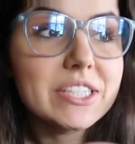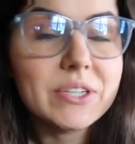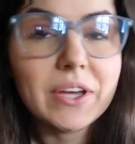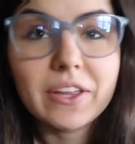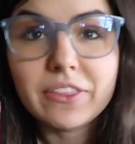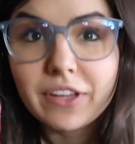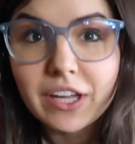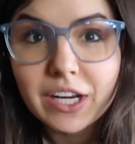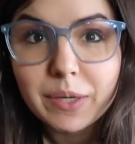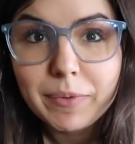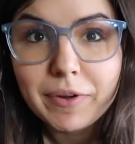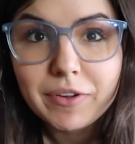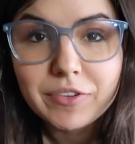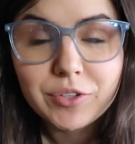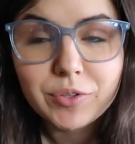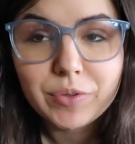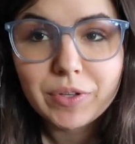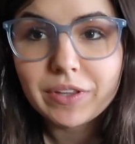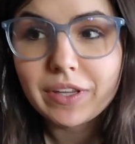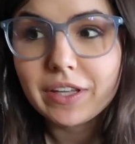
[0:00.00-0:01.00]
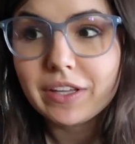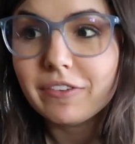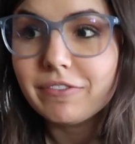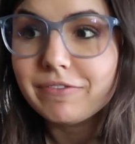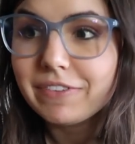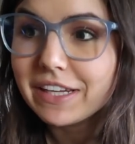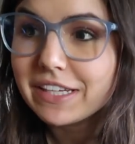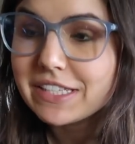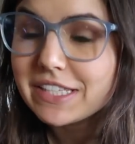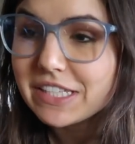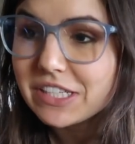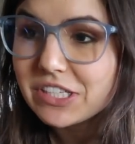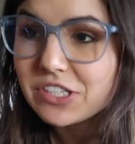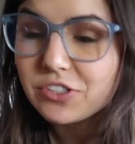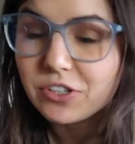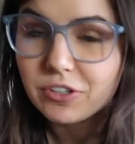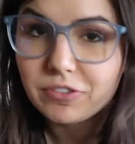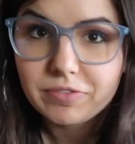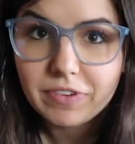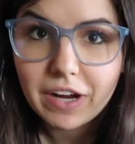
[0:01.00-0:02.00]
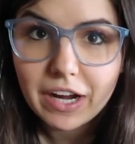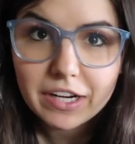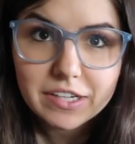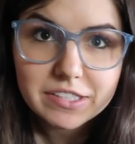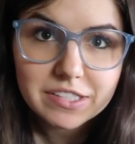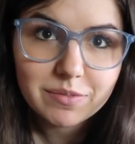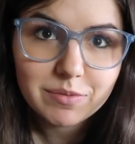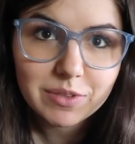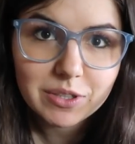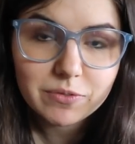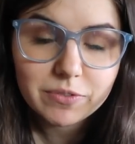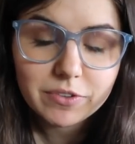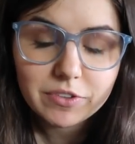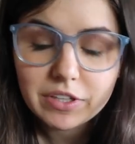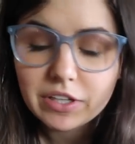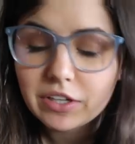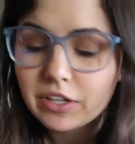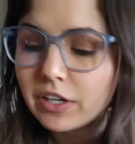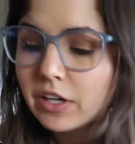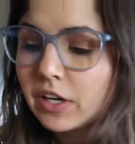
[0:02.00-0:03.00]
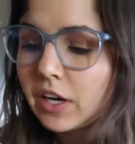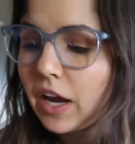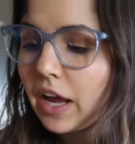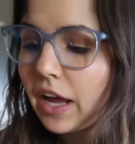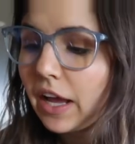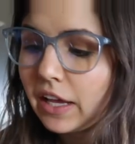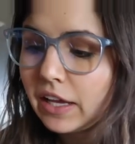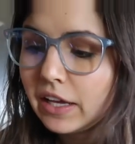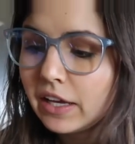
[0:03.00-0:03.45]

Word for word: So I thought about doing like a fancy stir fry or something for dinner,